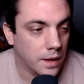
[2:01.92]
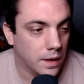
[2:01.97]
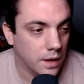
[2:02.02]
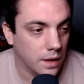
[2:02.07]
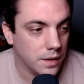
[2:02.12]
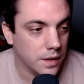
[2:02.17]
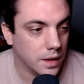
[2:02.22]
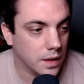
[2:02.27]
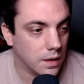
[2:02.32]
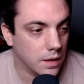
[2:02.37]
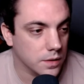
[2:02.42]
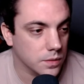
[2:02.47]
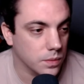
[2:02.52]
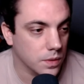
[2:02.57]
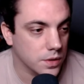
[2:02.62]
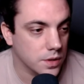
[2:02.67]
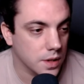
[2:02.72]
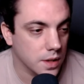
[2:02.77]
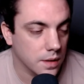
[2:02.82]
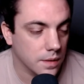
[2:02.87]
let you guys
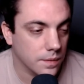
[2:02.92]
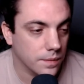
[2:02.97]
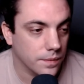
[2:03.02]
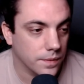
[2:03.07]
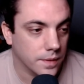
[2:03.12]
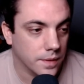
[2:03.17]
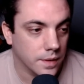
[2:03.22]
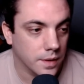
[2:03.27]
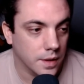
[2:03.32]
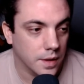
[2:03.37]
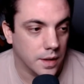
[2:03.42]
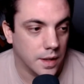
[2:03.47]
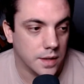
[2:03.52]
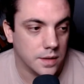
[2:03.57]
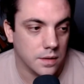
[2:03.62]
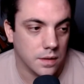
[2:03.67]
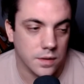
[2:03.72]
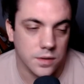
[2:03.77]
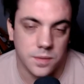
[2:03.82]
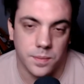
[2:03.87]
watch it
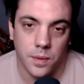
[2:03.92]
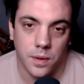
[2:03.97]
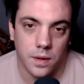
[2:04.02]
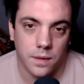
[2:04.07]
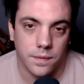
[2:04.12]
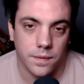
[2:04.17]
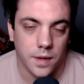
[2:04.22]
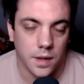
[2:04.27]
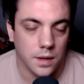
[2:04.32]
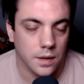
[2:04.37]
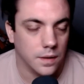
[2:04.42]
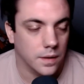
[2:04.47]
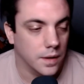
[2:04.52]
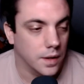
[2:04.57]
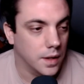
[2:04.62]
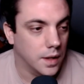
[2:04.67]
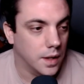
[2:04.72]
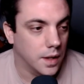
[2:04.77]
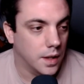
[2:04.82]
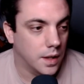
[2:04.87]
as like a spoiler thing.
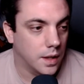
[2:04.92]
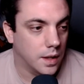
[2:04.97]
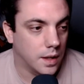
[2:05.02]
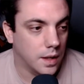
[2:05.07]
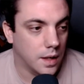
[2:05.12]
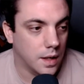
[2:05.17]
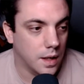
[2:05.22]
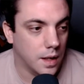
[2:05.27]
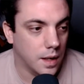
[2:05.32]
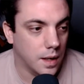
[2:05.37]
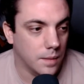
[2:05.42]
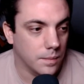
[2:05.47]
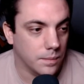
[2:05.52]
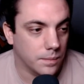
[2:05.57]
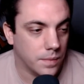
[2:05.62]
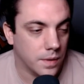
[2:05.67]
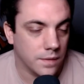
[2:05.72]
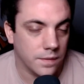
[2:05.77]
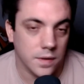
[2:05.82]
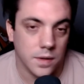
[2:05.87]
But
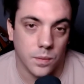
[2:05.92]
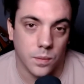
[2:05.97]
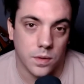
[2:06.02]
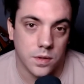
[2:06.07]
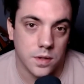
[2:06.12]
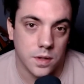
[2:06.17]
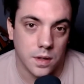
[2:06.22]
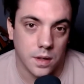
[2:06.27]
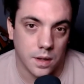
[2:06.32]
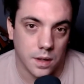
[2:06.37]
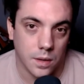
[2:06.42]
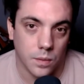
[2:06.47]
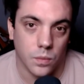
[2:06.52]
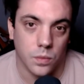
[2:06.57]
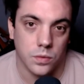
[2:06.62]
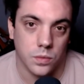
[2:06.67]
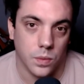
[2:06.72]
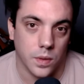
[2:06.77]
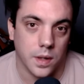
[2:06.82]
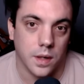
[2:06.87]
if you did watch it, it
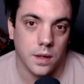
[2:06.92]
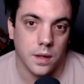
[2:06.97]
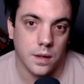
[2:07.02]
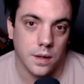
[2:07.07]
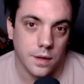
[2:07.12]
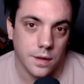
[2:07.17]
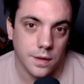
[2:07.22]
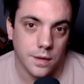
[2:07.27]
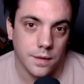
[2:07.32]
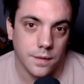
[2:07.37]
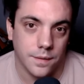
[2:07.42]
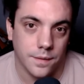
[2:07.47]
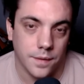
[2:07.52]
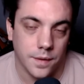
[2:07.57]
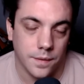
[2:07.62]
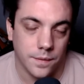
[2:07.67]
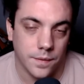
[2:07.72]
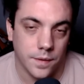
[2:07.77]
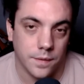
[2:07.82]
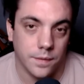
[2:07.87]
was wicked.
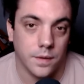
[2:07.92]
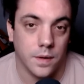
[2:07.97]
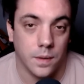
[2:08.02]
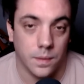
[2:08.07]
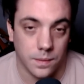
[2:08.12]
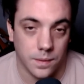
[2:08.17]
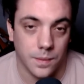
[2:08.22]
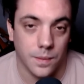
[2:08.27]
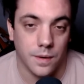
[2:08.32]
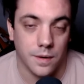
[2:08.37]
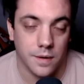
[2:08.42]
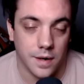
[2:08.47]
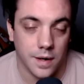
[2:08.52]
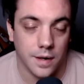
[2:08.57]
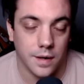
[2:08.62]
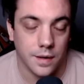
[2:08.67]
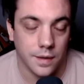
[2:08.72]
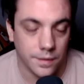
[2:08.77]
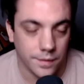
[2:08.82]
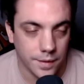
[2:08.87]
If you know who you are out
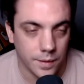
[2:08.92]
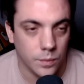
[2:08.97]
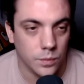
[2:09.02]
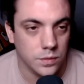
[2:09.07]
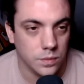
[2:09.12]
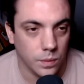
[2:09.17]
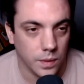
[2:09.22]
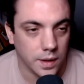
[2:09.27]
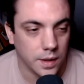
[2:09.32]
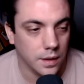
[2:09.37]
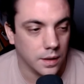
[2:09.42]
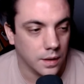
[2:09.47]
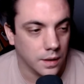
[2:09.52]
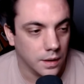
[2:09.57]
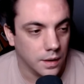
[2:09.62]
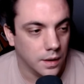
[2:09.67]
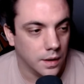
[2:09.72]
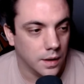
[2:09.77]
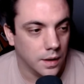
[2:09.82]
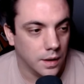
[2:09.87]
there, it was wicked.
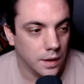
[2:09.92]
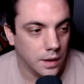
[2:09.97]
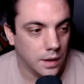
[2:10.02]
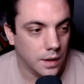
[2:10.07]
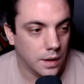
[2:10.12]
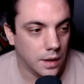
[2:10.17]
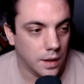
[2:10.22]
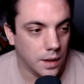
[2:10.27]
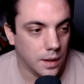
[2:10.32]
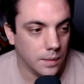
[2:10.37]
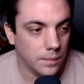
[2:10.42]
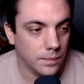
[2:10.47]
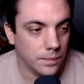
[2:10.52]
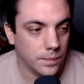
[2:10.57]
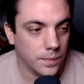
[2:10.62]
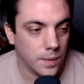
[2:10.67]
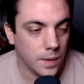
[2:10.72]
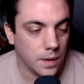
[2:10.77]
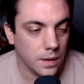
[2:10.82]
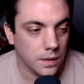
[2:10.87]

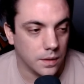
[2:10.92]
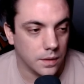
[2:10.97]
But